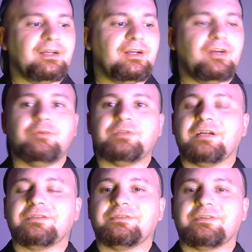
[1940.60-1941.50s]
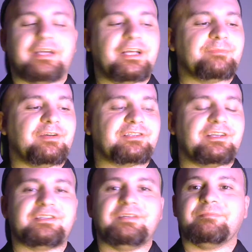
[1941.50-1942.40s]
Oh, Dr. Casbah says
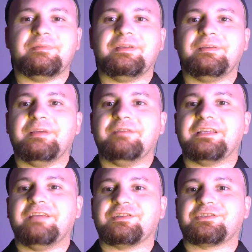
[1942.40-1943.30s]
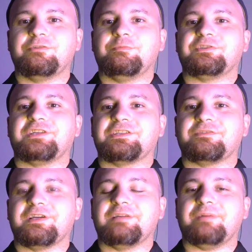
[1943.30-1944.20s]
he may give a super chat so
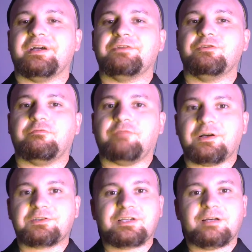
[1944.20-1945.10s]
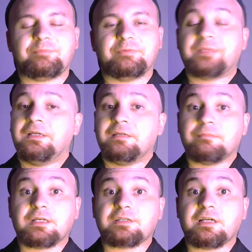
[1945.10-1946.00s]
I can buy a new Fox Cup,
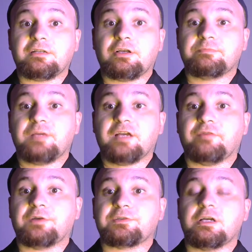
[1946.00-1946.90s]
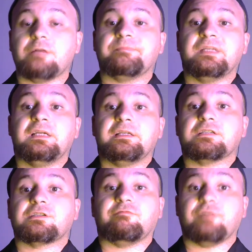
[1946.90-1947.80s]
because I lost my Fox Cup. Yes,
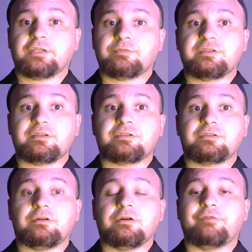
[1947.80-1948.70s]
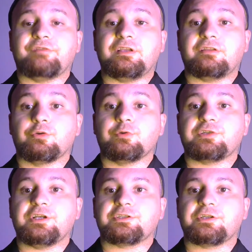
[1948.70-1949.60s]
the Fox was the star of the
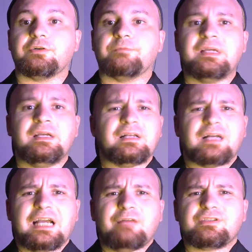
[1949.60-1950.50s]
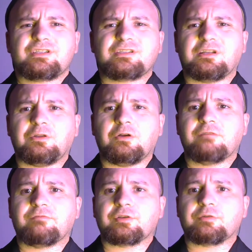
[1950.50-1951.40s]
Thursday show. I was just along
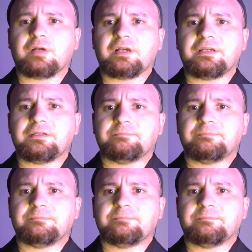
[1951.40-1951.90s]
for the ride.